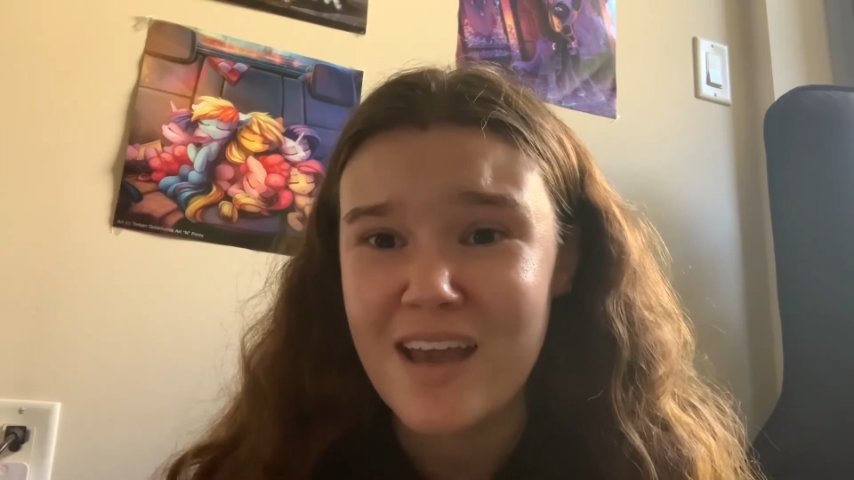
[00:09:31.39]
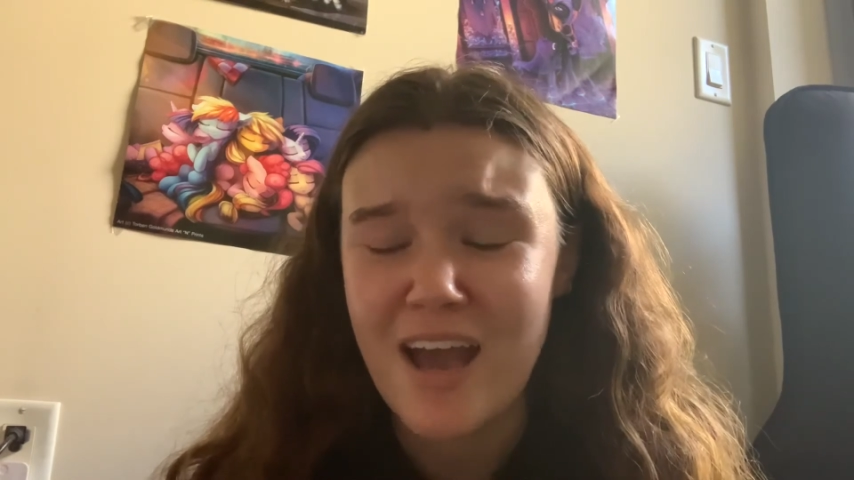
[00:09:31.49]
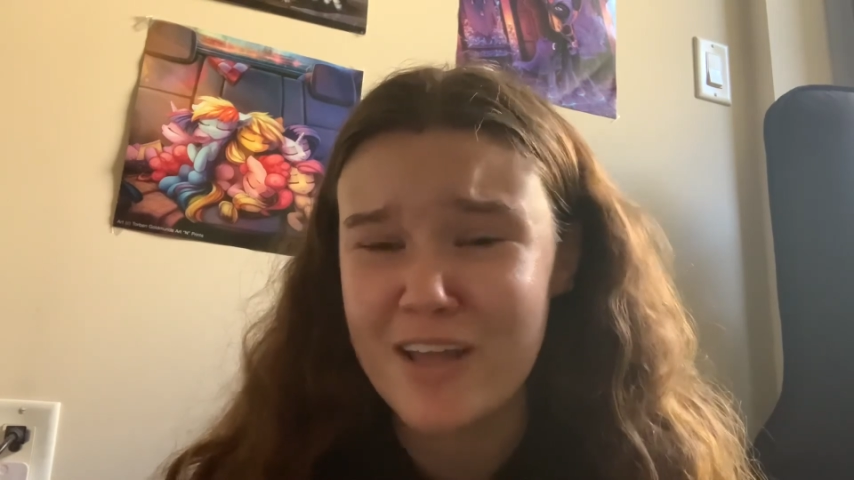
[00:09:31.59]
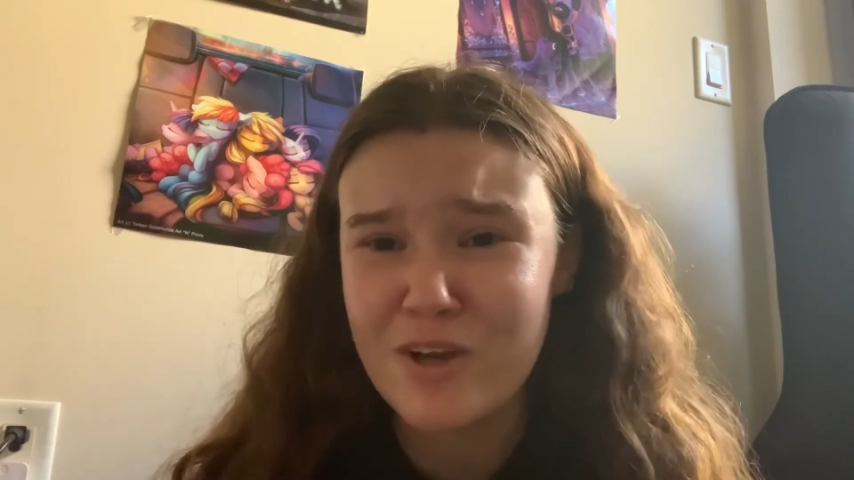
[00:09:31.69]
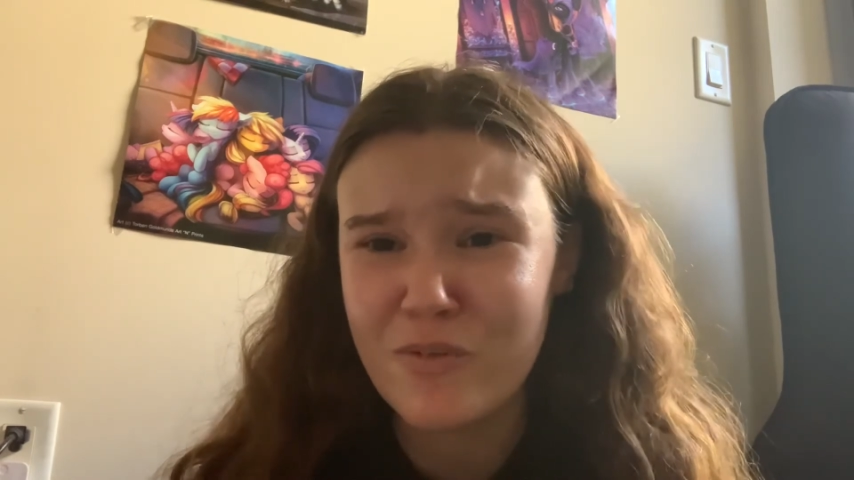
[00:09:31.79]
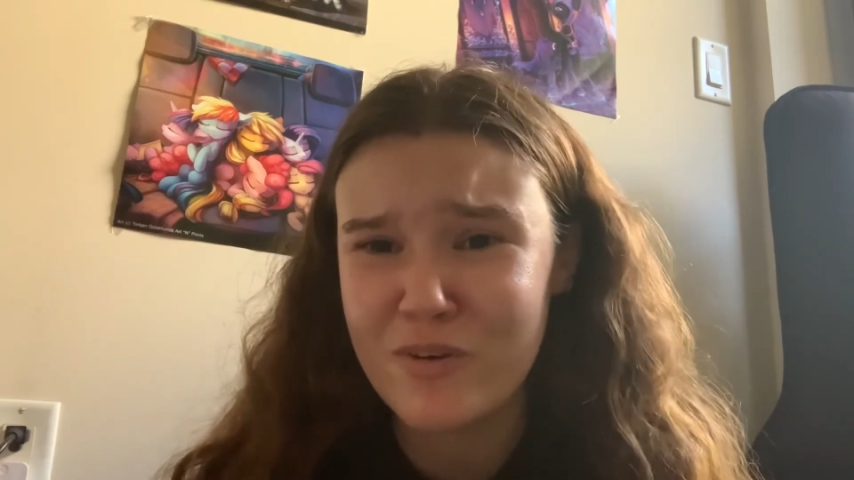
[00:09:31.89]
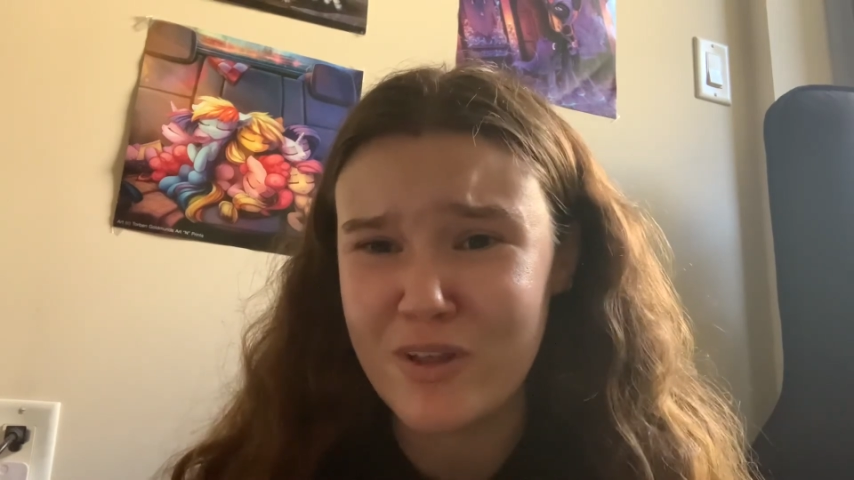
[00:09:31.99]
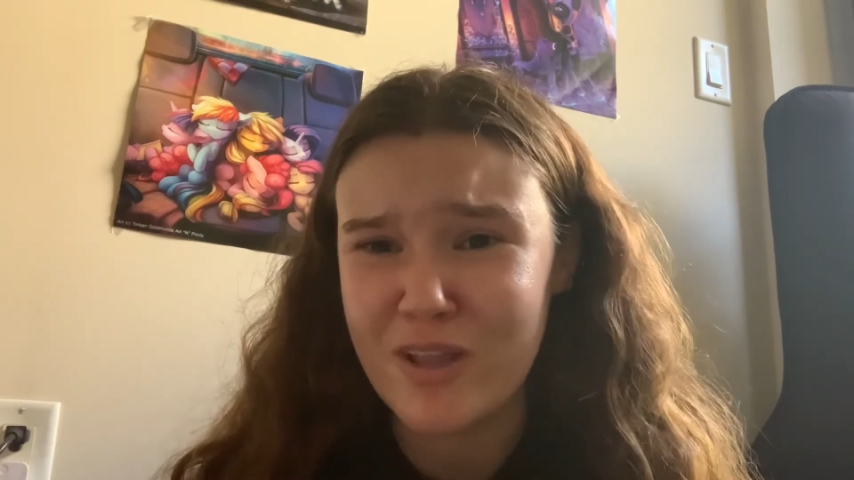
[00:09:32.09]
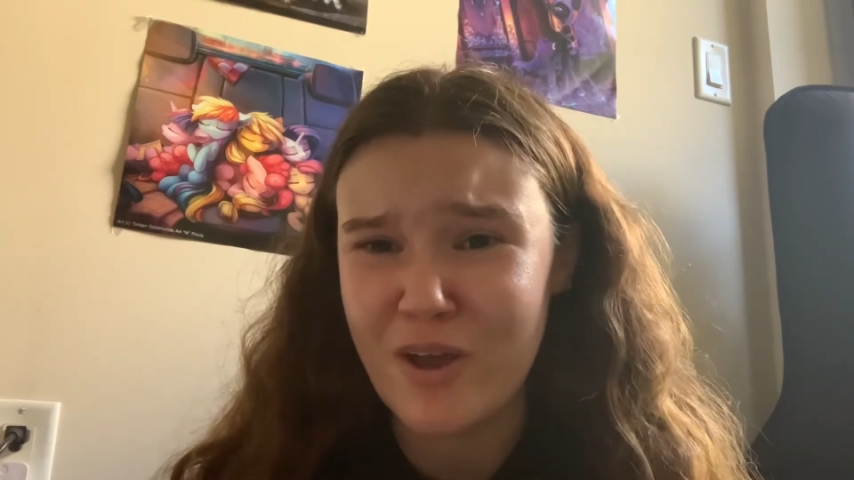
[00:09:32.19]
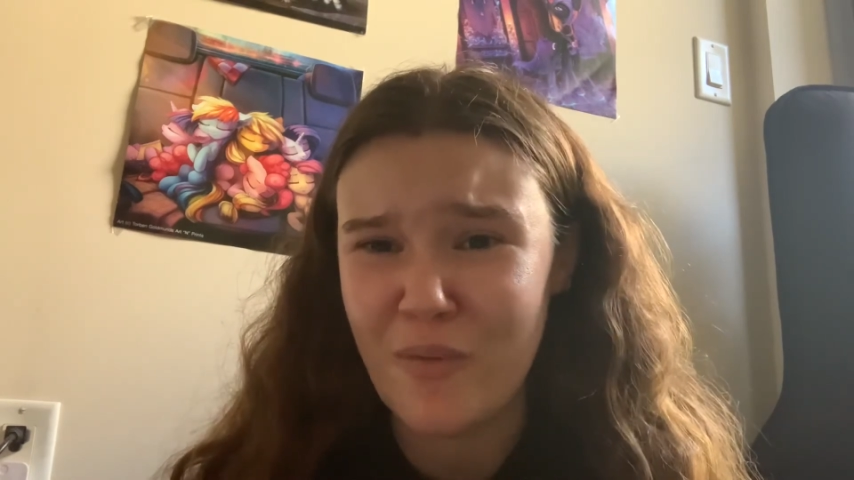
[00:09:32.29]
I don't
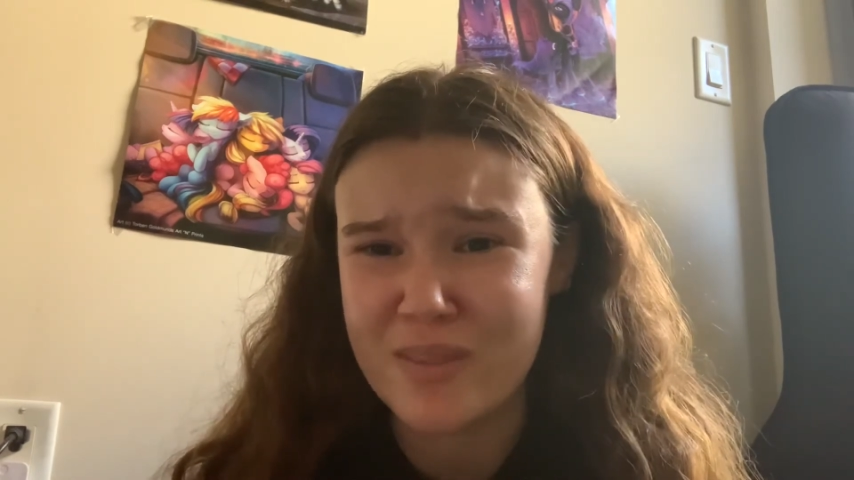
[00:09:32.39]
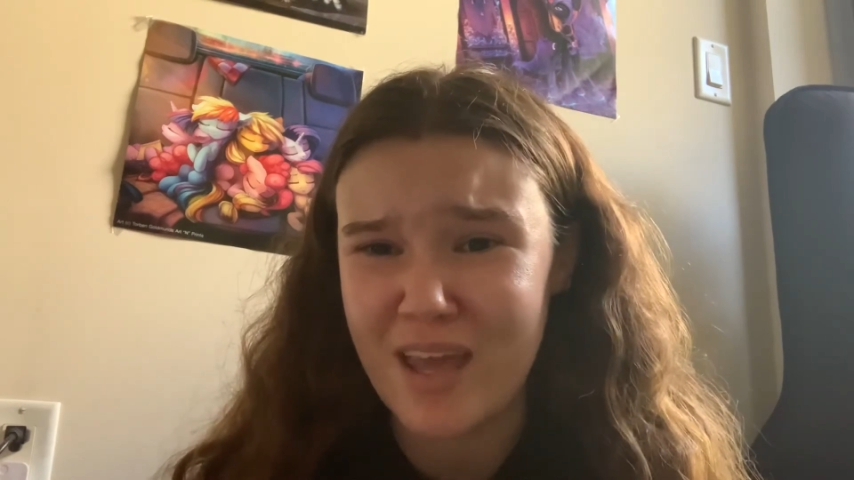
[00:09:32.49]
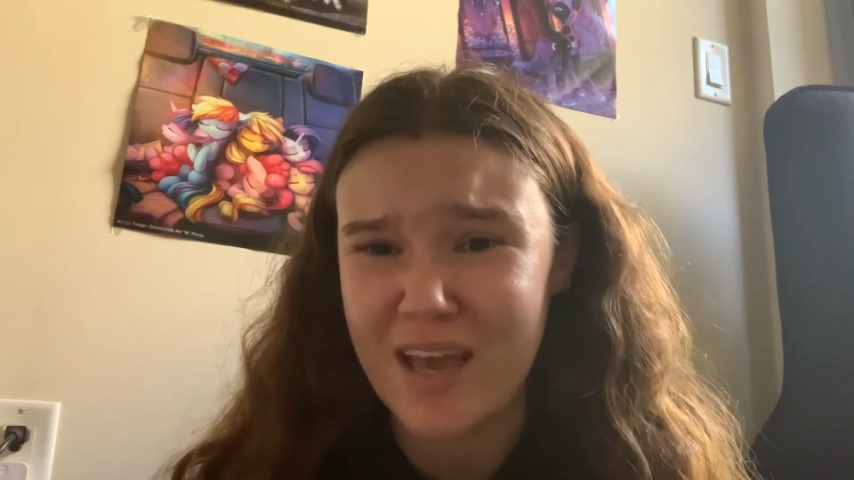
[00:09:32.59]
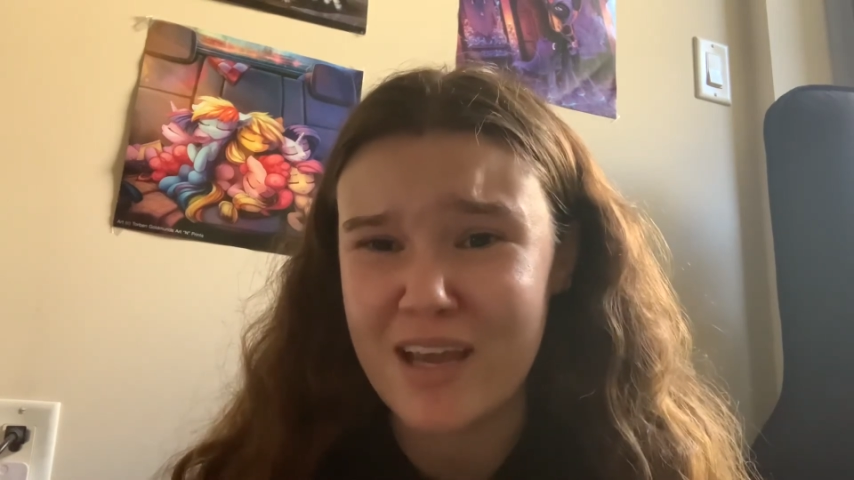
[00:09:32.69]
really know what the heck